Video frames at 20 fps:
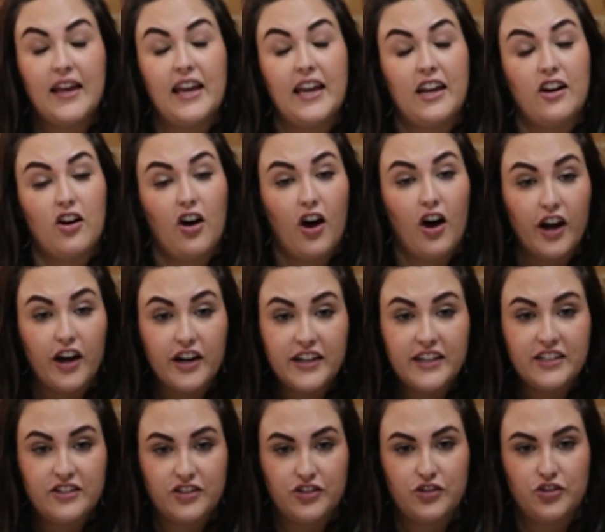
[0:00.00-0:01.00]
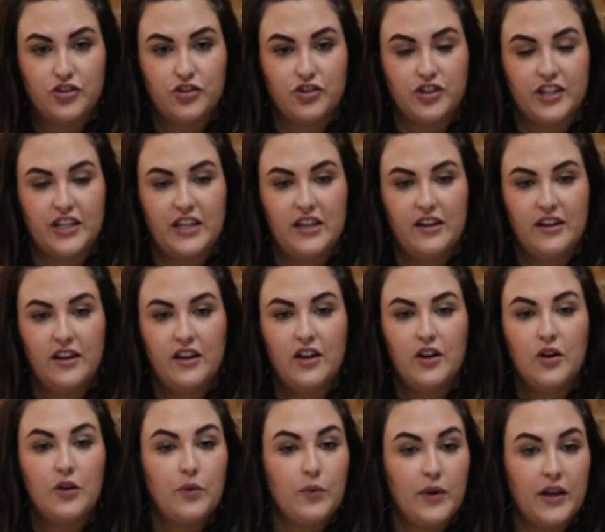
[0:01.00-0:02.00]
In our industry,
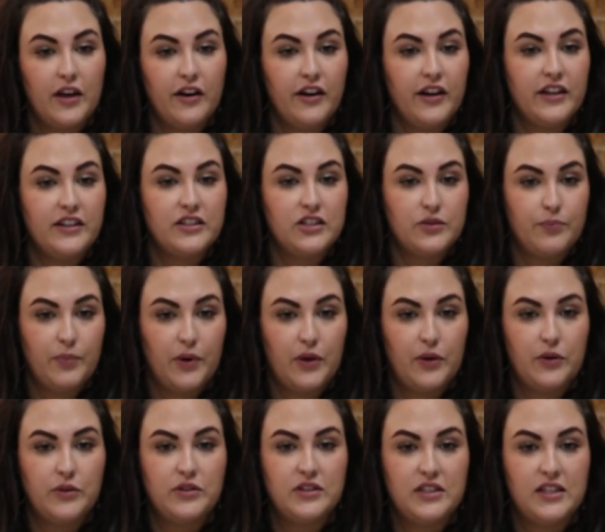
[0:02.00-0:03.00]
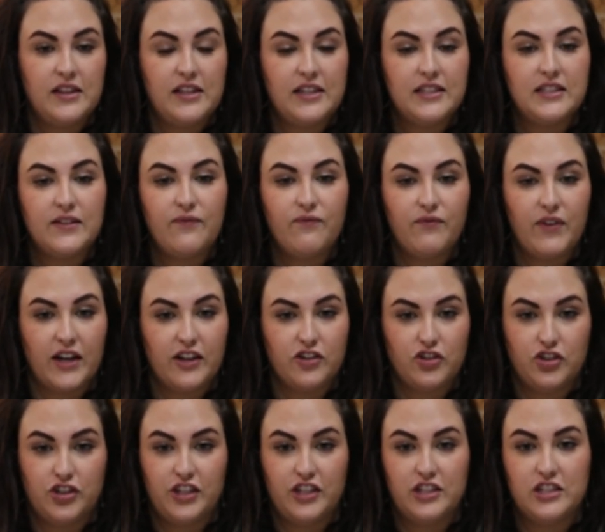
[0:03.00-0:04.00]
we are exposed to these
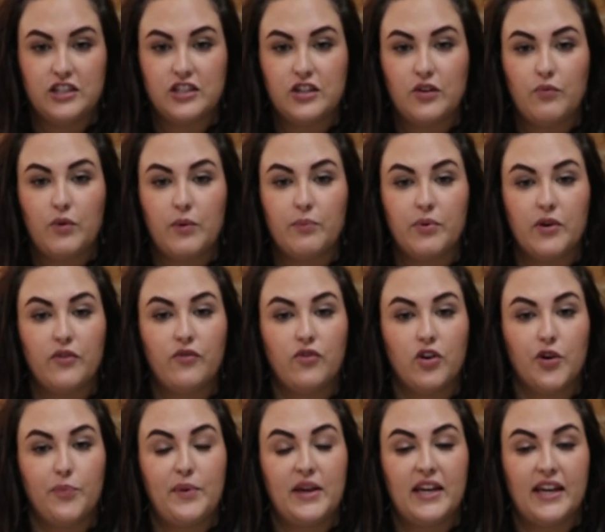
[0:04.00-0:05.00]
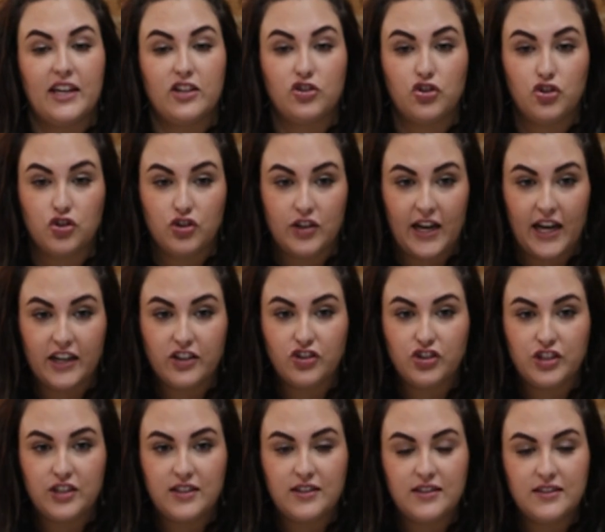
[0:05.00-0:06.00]
infections when performing
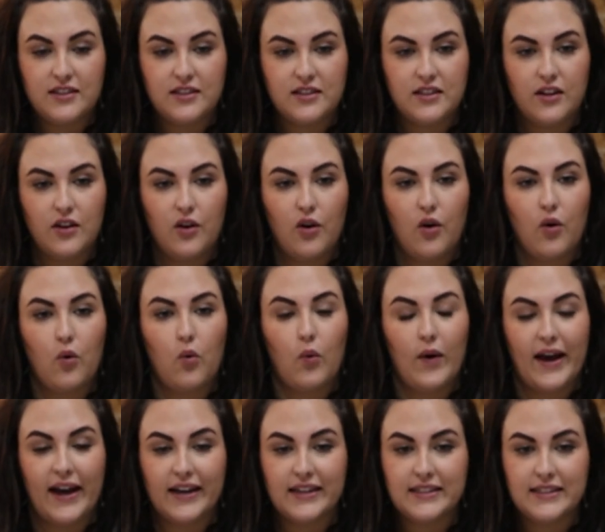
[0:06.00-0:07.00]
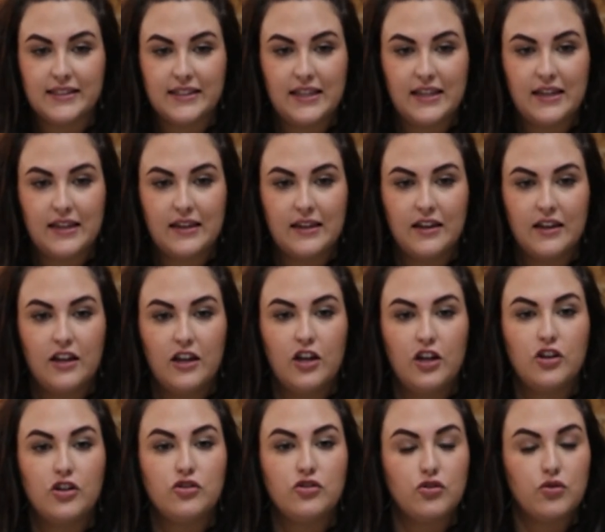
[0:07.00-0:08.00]
extractions, waxing,
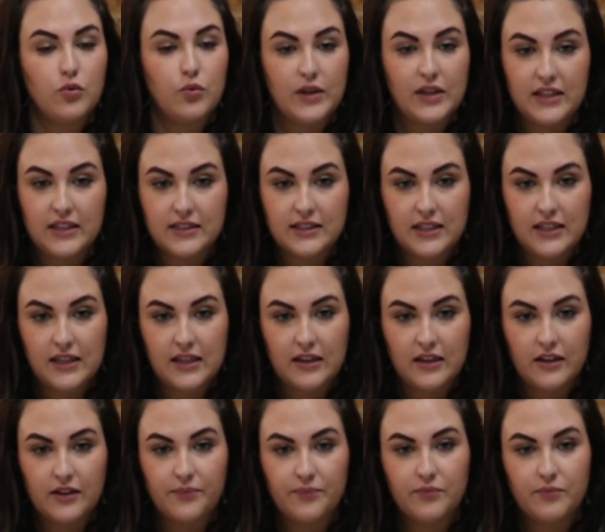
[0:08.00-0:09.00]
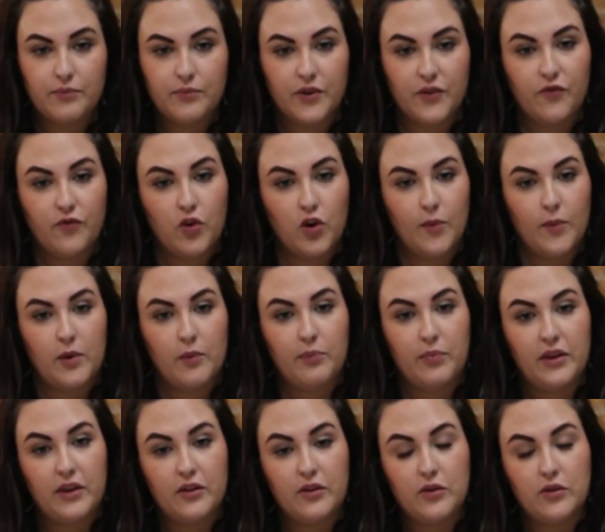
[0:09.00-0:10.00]
tweezing, performing
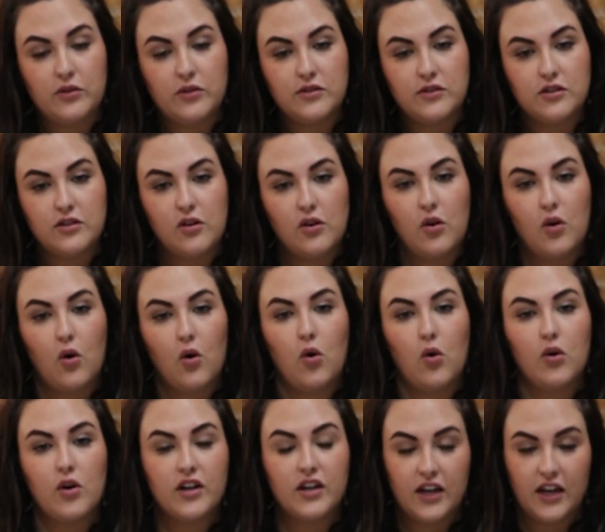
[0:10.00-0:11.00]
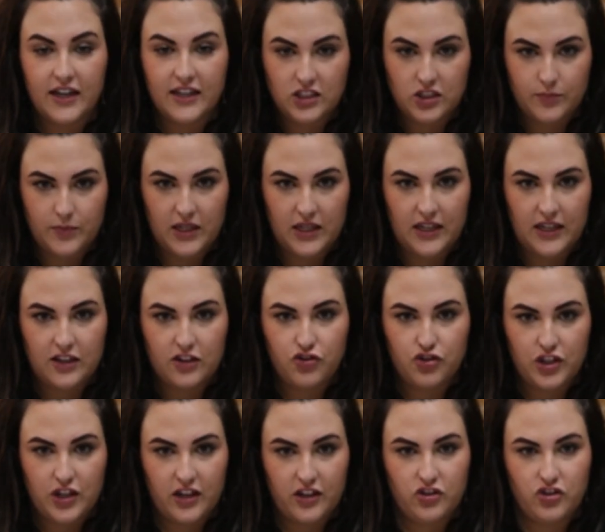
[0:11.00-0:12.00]
peels, or cosmetic
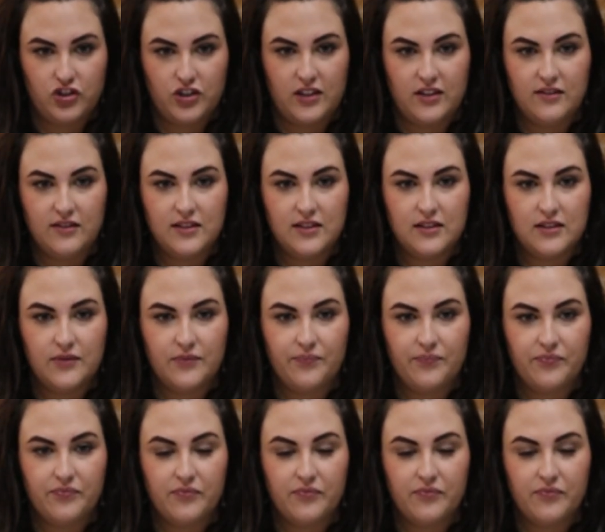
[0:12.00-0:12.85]
injections.